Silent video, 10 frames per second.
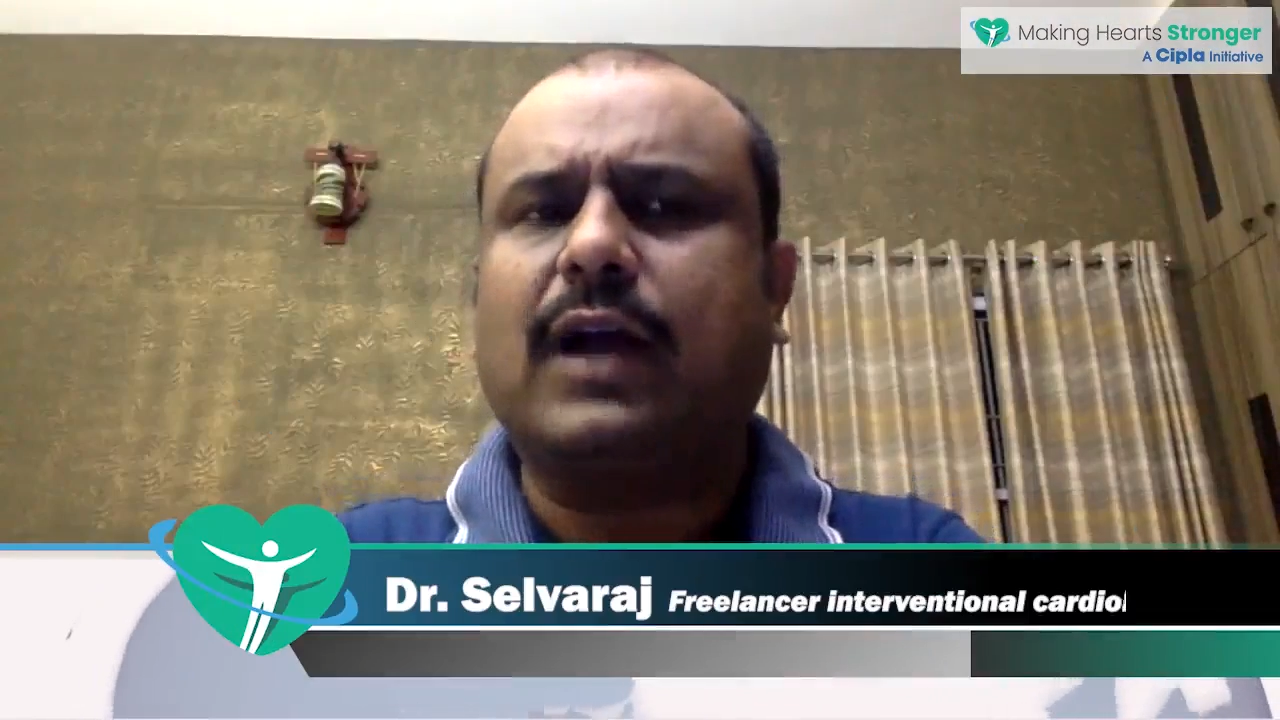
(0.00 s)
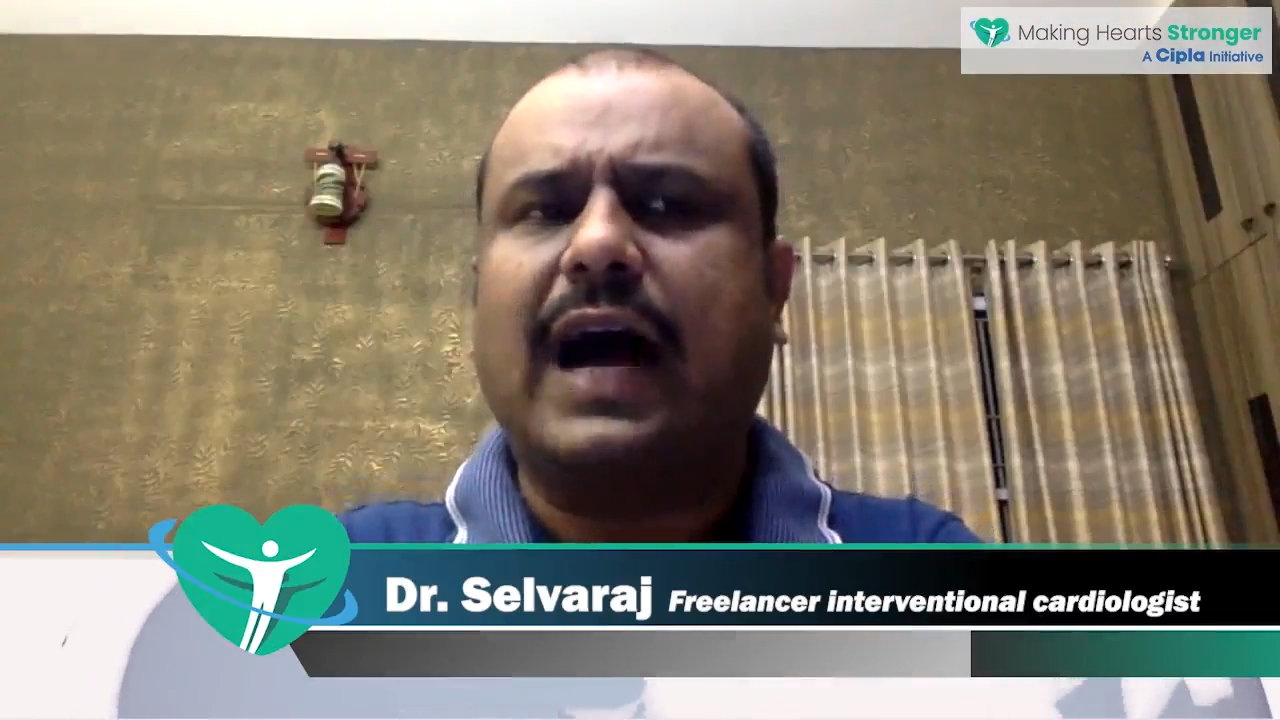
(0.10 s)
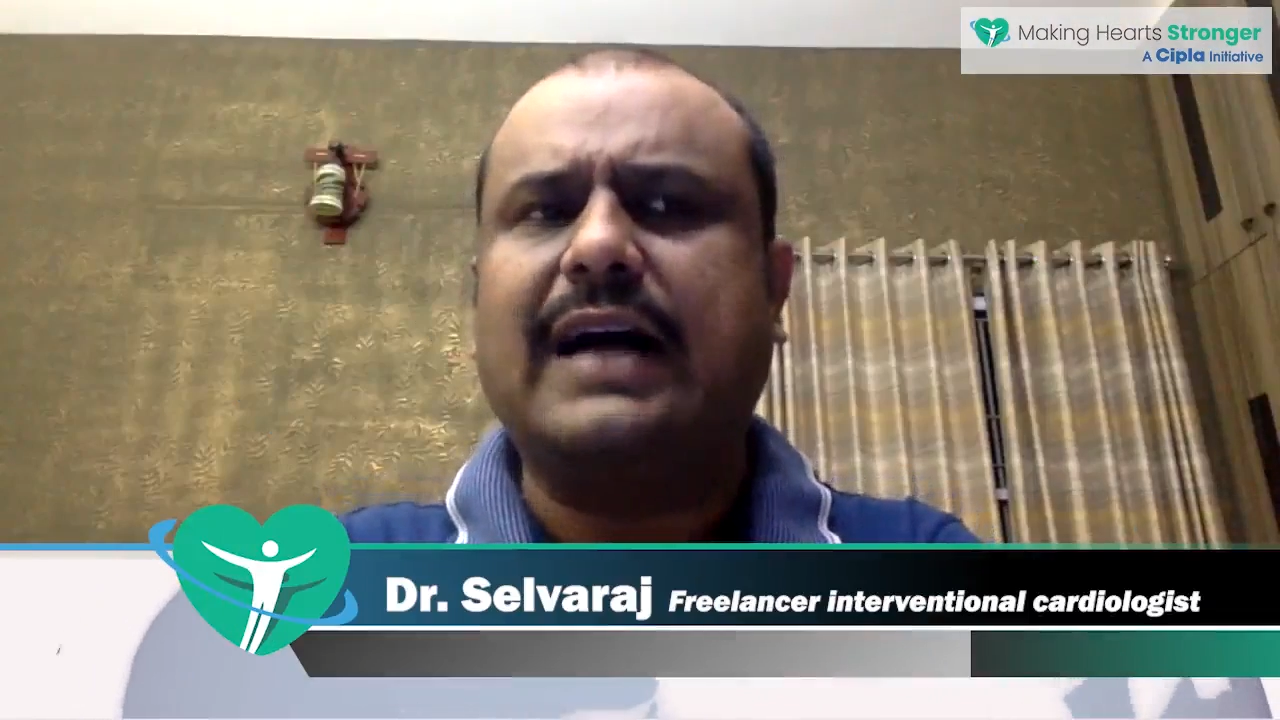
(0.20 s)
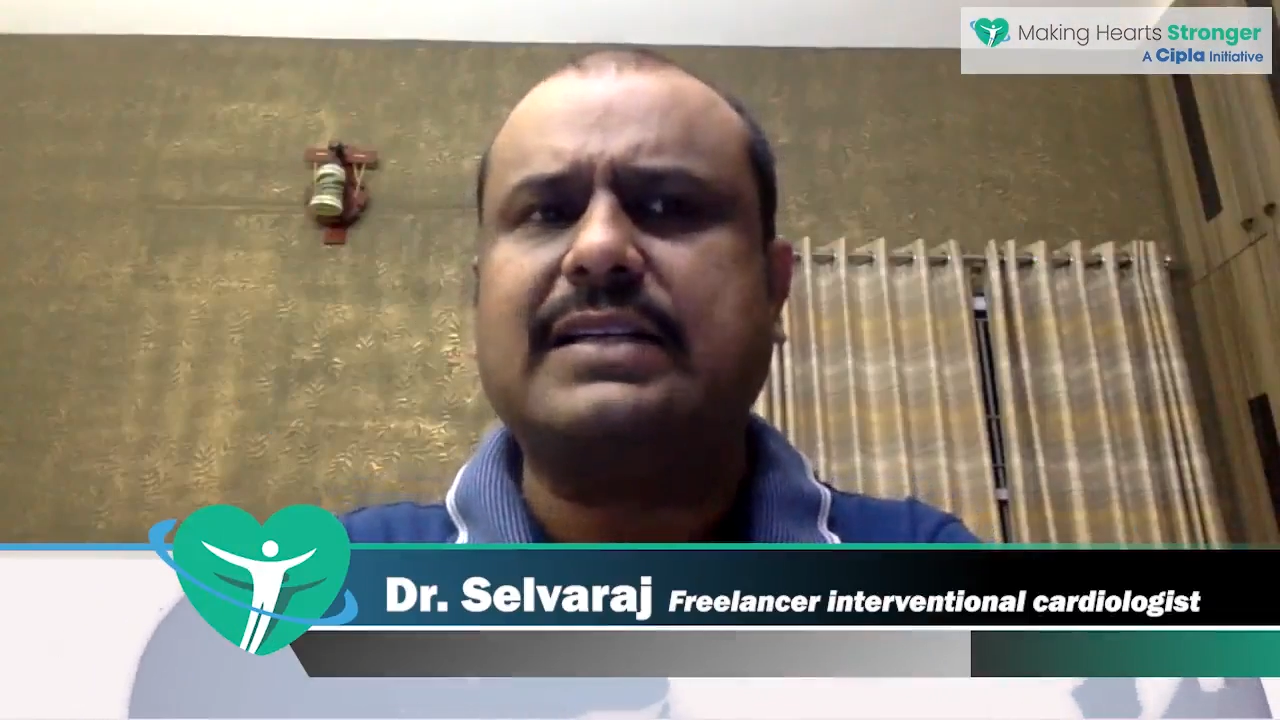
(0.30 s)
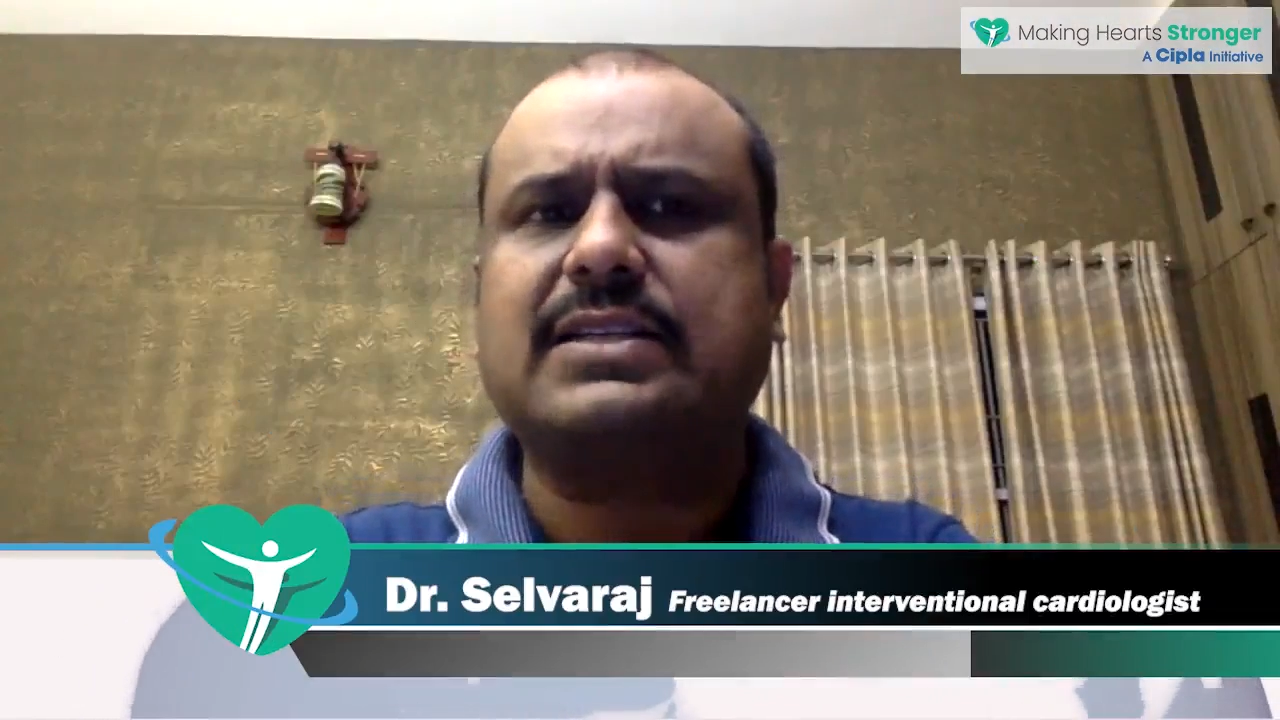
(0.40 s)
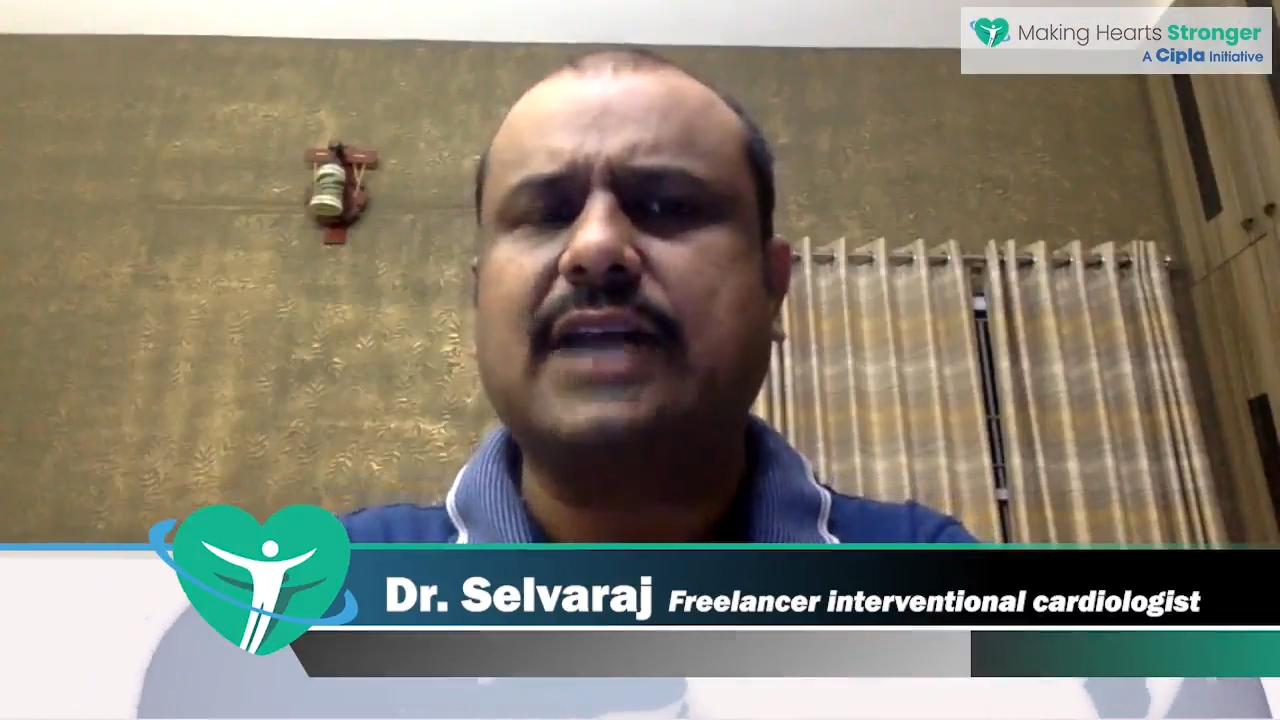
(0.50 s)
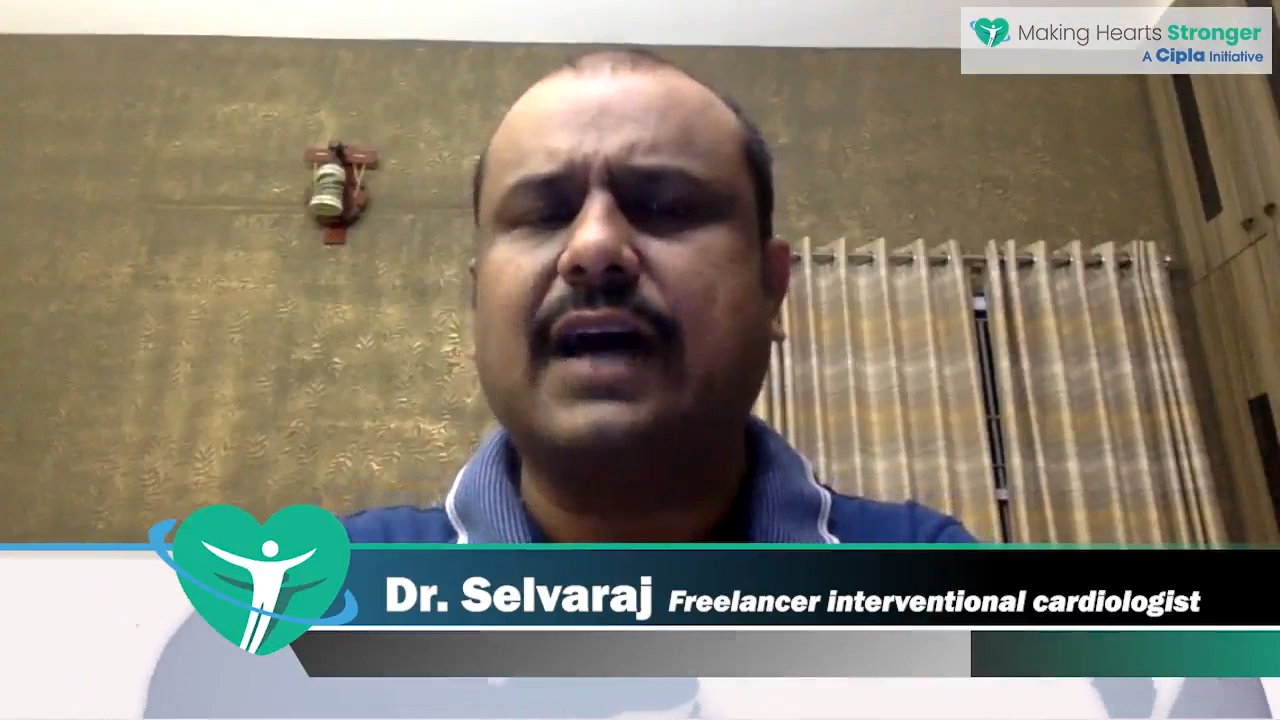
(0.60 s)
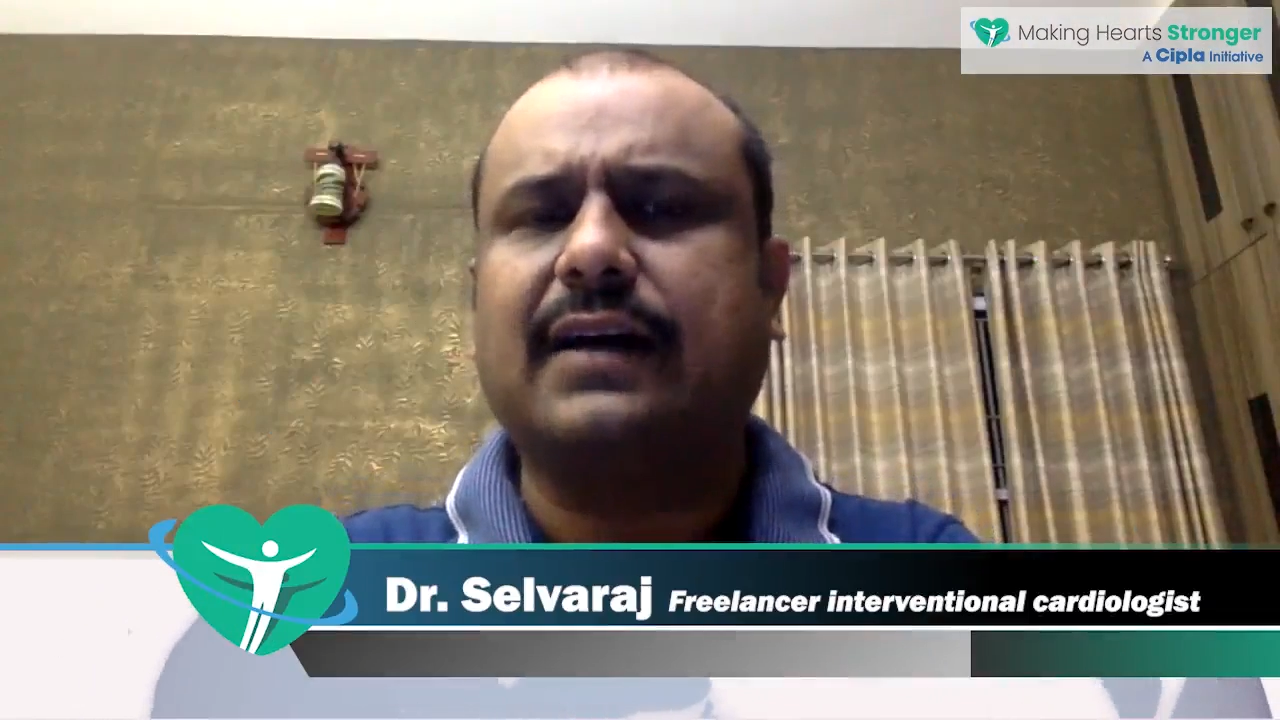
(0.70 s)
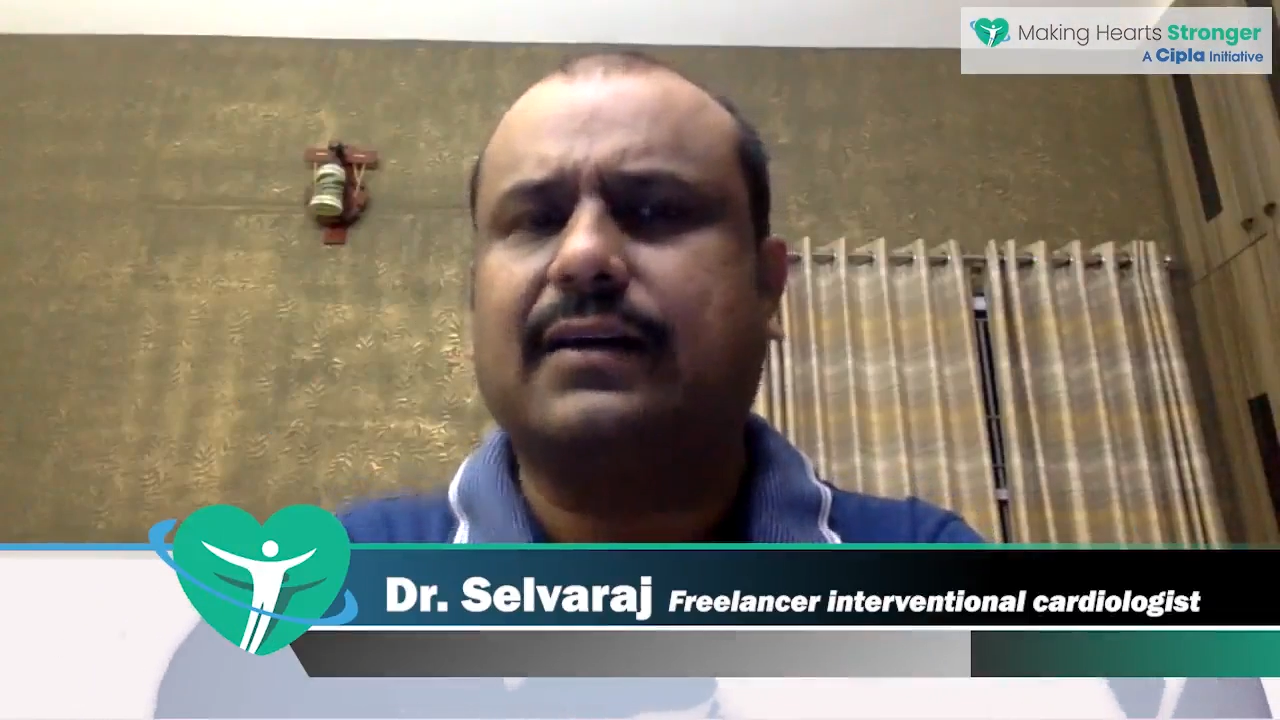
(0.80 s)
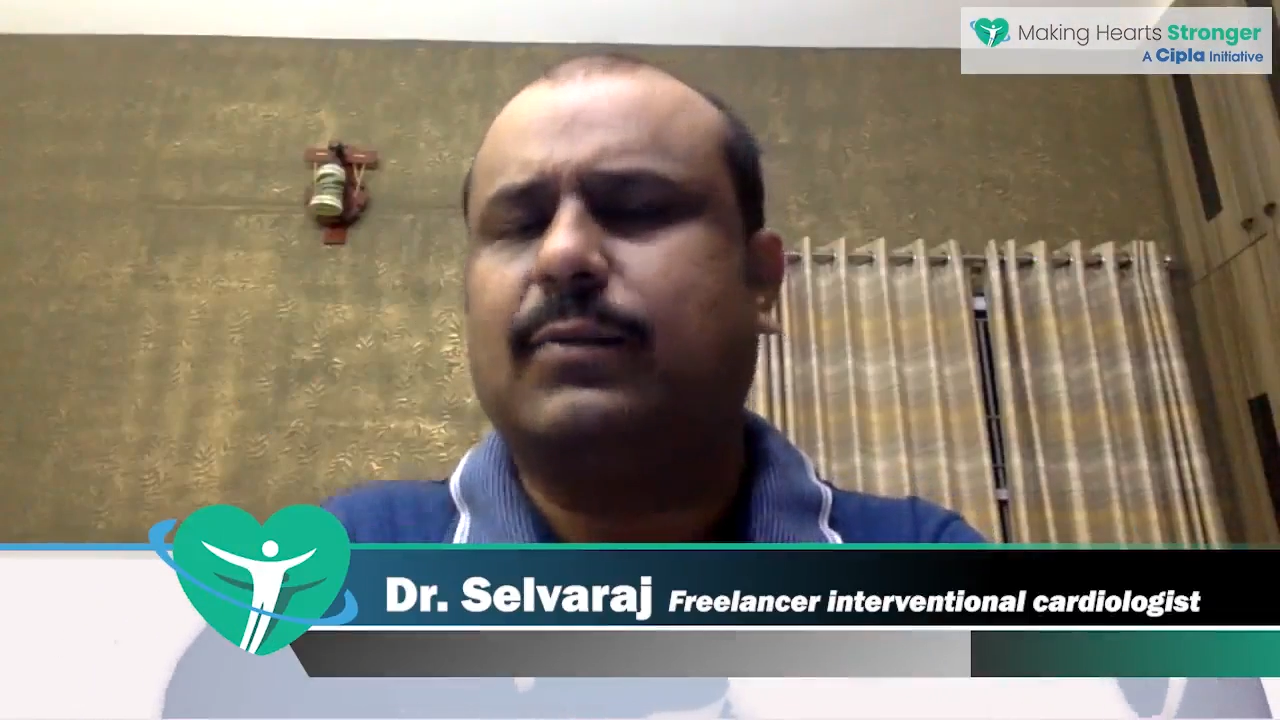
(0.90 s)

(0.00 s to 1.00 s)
heart stronger,